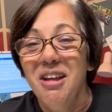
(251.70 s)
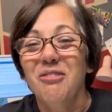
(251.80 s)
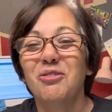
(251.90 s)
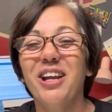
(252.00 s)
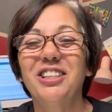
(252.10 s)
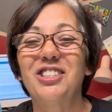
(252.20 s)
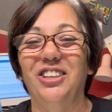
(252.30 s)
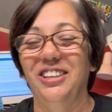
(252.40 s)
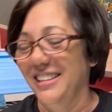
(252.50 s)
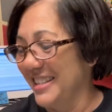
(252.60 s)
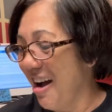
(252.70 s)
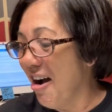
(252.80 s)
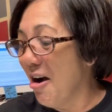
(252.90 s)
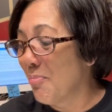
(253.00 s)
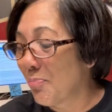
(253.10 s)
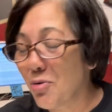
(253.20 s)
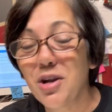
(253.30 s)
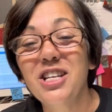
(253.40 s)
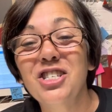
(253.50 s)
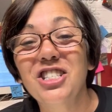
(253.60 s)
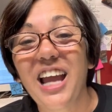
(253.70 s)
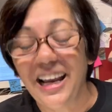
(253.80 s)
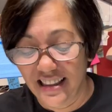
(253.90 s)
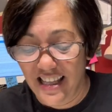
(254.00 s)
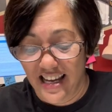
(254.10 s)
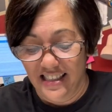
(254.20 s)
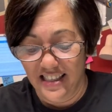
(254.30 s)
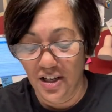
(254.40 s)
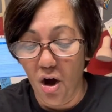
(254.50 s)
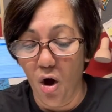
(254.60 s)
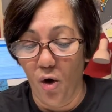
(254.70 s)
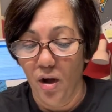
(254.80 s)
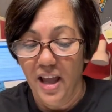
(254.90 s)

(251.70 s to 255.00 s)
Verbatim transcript: Richard, I appreciate this. Y'all,